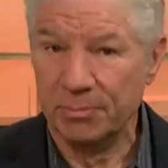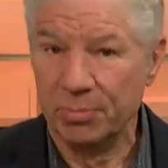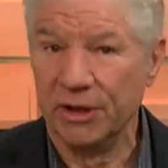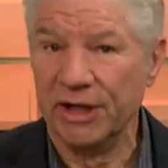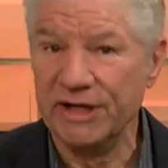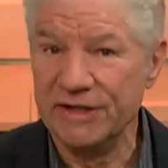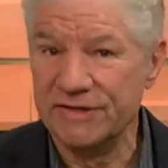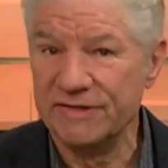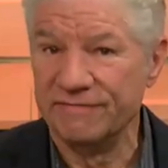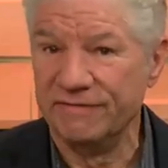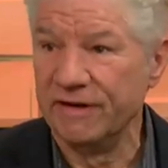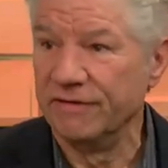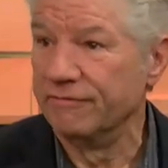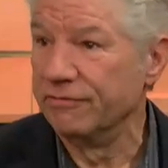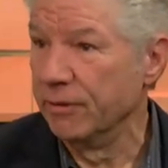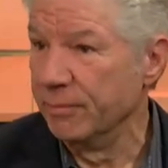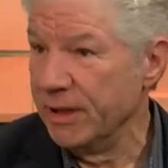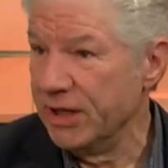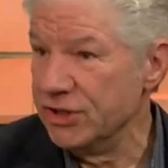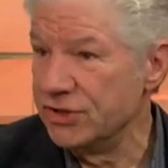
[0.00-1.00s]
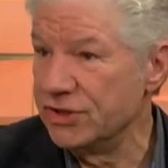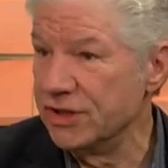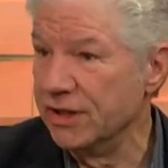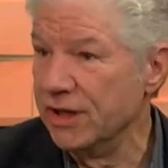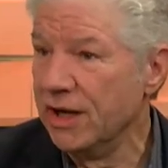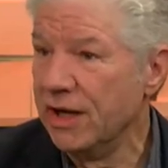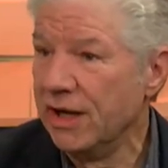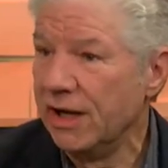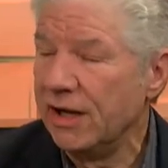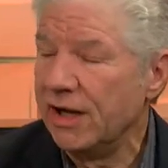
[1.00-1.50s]
the place of inflammation.
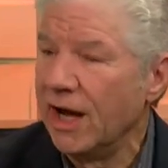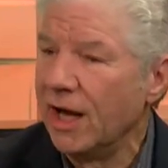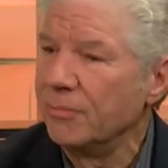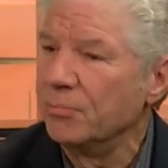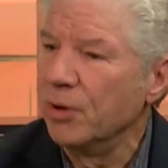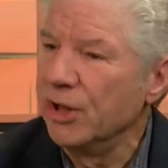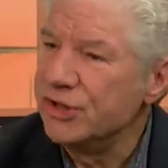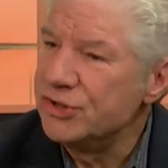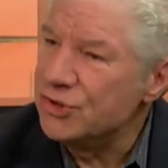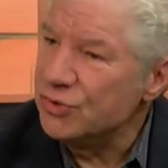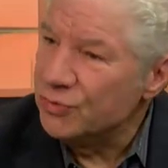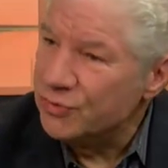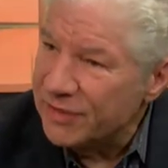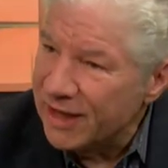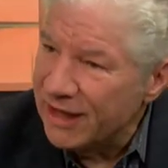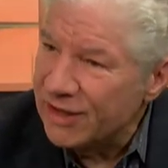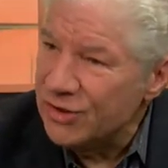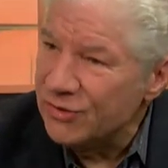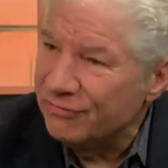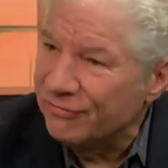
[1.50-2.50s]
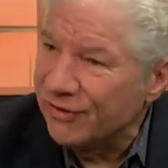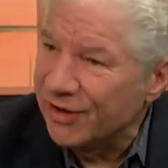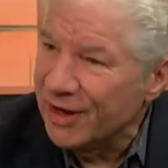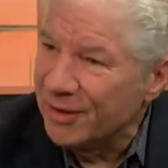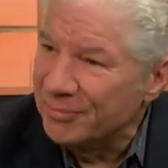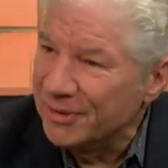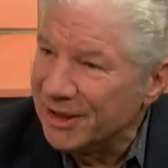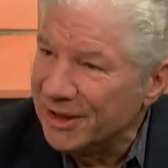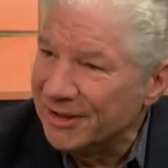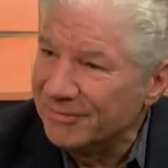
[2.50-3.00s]
Right. God bless you. Thank you for
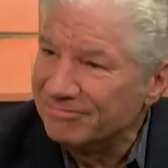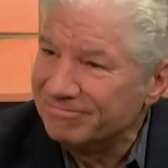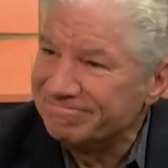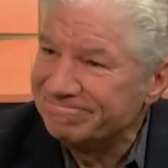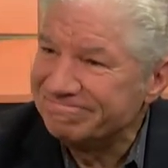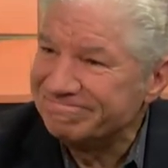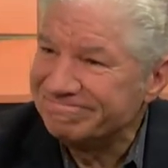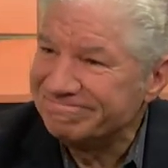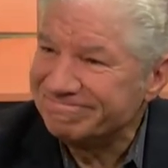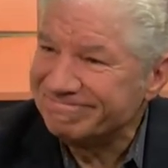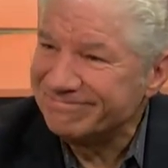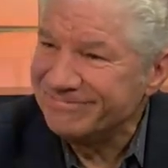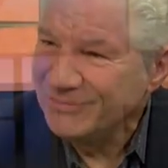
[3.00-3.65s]
coming in. Thank